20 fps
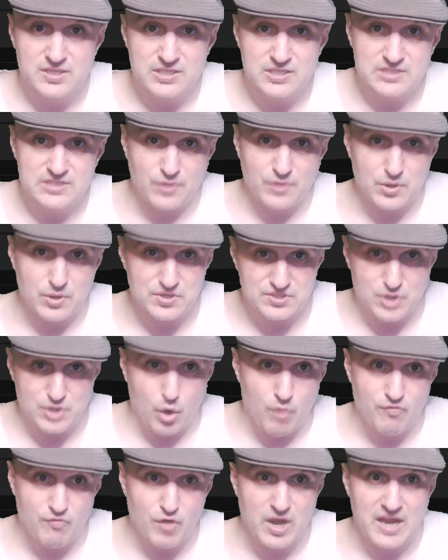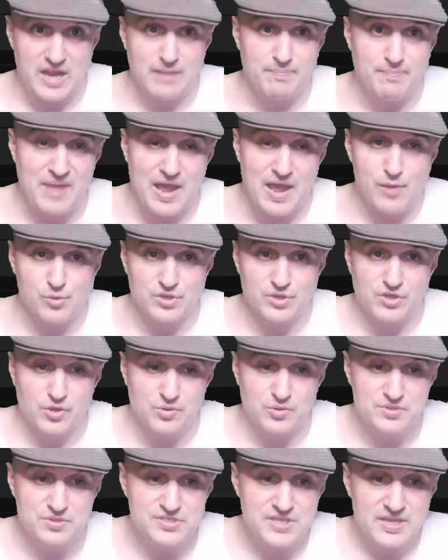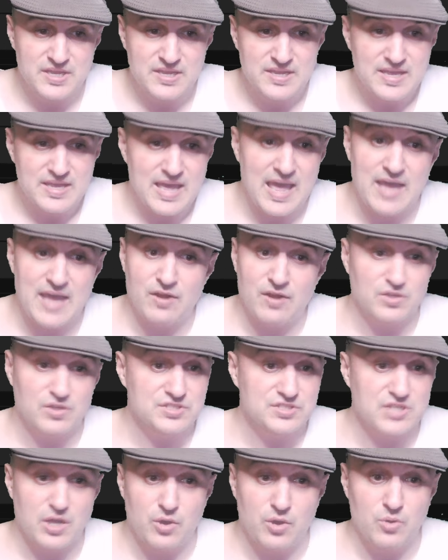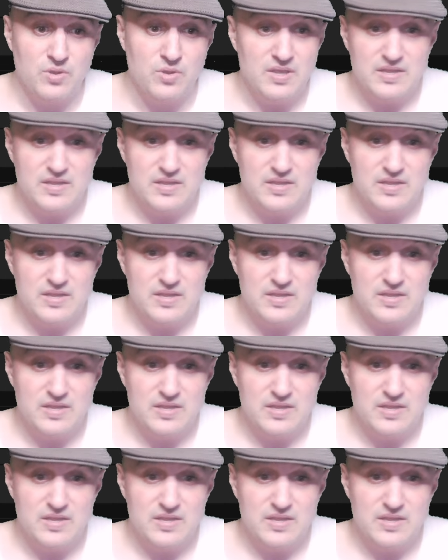as far as overhand power goes. And also,